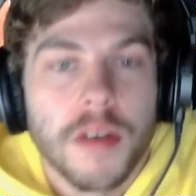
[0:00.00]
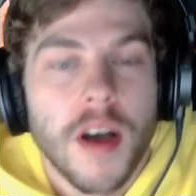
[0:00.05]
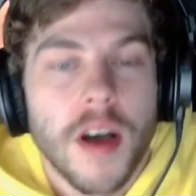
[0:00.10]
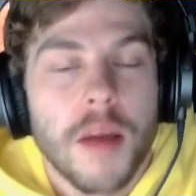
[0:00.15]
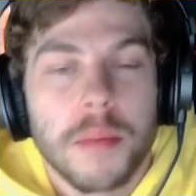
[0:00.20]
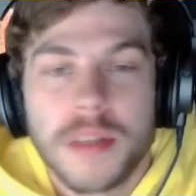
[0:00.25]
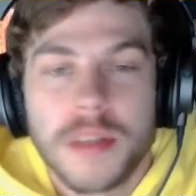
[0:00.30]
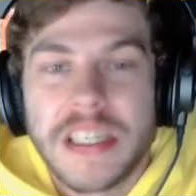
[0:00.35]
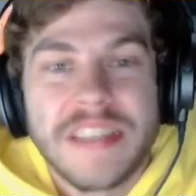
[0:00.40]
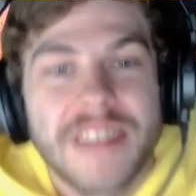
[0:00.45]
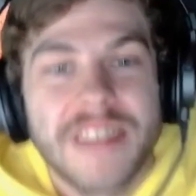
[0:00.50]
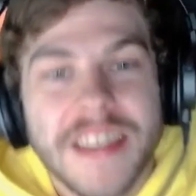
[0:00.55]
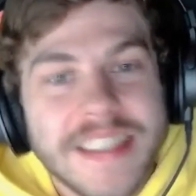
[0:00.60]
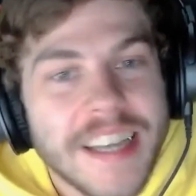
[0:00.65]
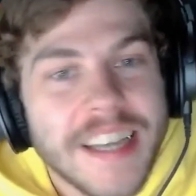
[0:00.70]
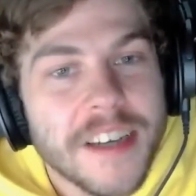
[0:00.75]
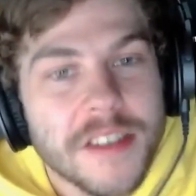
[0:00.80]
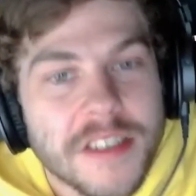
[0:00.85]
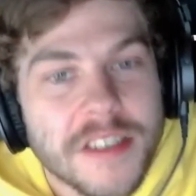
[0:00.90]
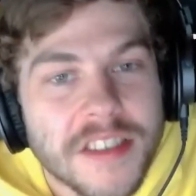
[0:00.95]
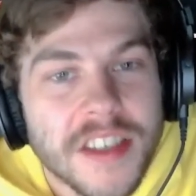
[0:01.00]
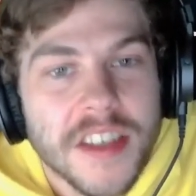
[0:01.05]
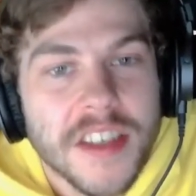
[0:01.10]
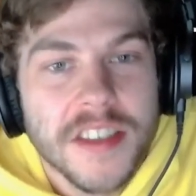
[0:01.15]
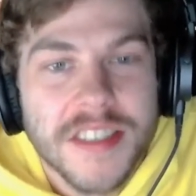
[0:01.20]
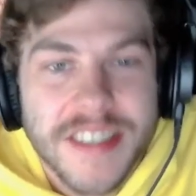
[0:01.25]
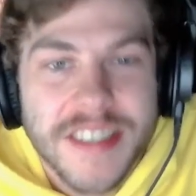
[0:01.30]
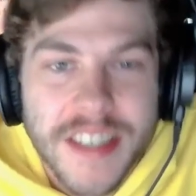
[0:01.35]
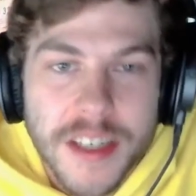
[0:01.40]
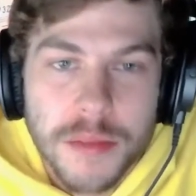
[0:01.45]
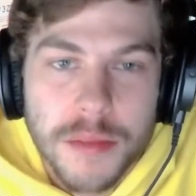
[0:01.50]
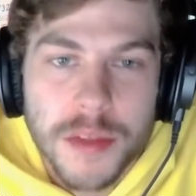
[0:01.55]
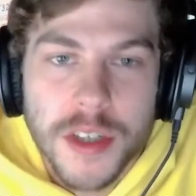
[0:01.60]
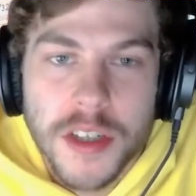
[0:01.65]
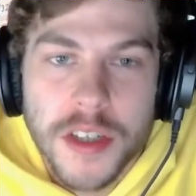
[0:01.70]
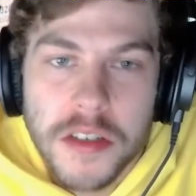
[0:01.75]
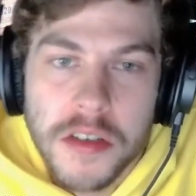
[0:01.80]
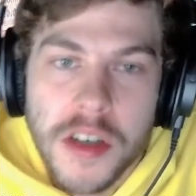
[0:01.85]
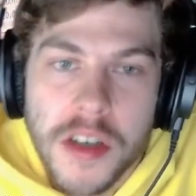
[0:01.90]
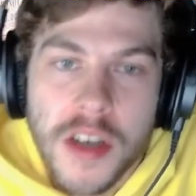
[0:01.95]
I believe that's how you say his name.
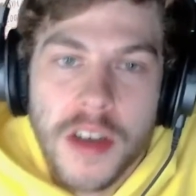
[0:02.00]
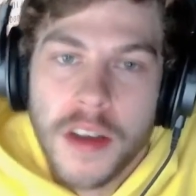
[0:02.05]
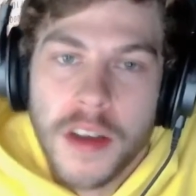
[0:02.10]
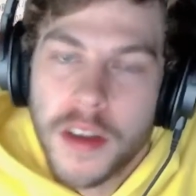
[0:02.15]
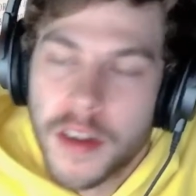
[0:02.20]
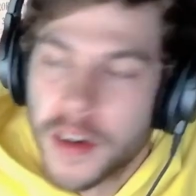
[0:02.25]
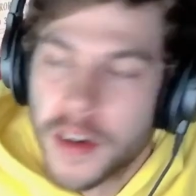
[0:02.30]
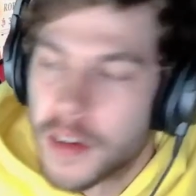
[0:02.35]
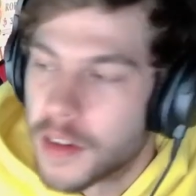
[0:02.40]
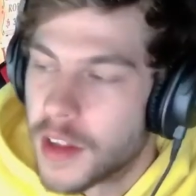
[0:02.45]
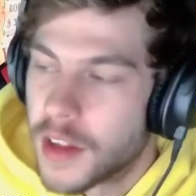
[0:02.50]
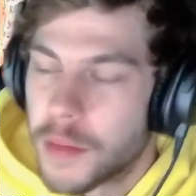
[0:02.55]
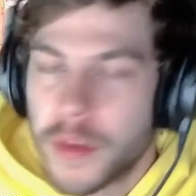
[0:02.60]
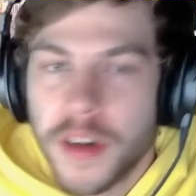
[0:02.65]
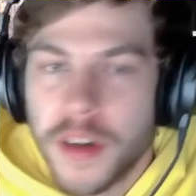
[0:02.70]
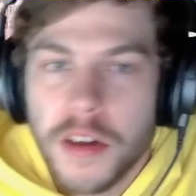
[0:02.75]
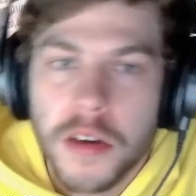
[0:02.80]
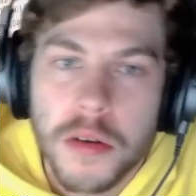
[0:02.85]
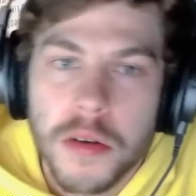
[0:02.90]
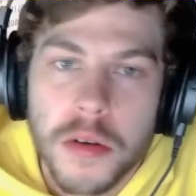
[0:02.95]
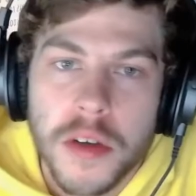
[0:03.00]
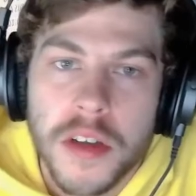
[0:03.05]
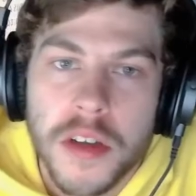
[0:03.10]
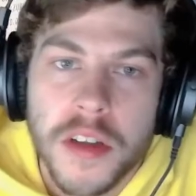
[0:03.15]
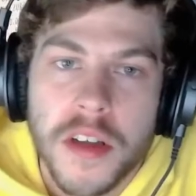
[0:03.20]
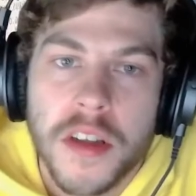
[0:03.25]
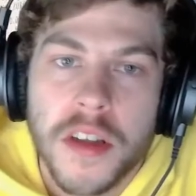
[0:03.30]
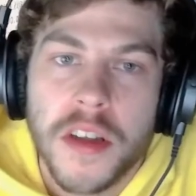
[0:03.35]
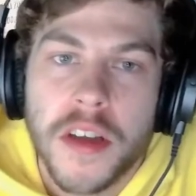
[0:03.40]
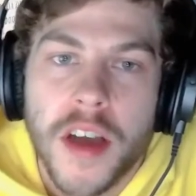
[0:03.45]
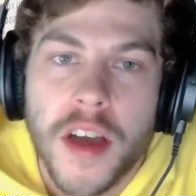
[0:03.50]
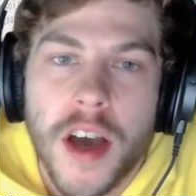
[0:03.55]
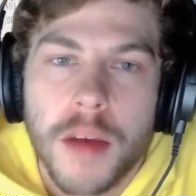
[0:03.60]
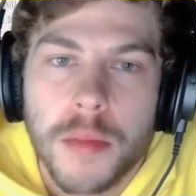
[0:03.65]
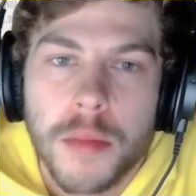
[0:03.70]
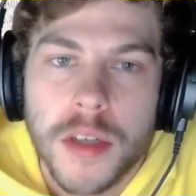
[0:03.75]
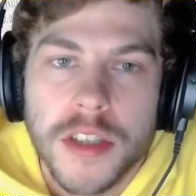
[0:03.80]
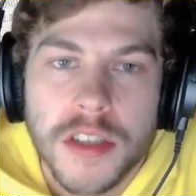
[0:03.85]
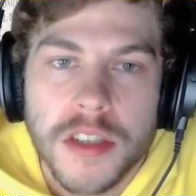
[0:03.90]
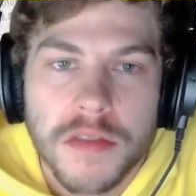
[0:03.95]
You know, let me know in the
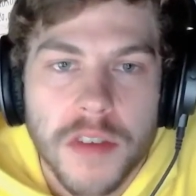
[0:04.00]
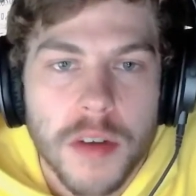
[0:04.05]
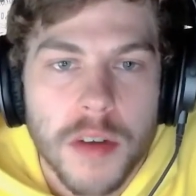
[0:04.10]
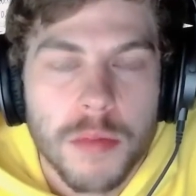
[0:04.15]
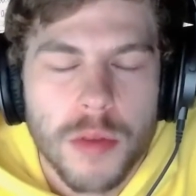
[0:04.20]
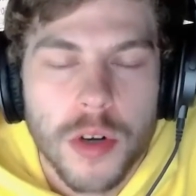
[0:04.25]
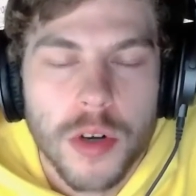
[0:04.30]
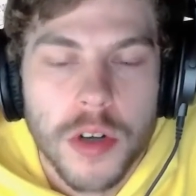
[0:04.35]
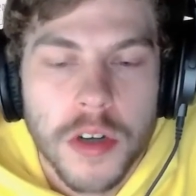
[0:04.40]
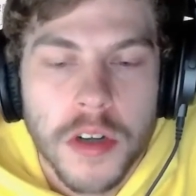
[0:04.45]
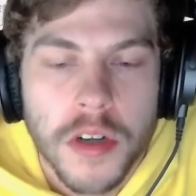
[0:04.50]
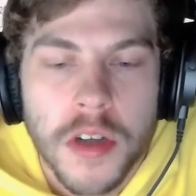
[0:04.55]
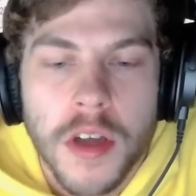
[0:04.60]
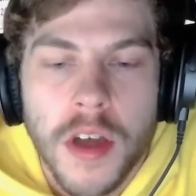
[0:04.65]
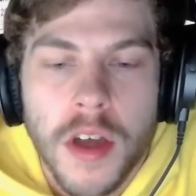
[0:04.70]
comments if I'm wrong.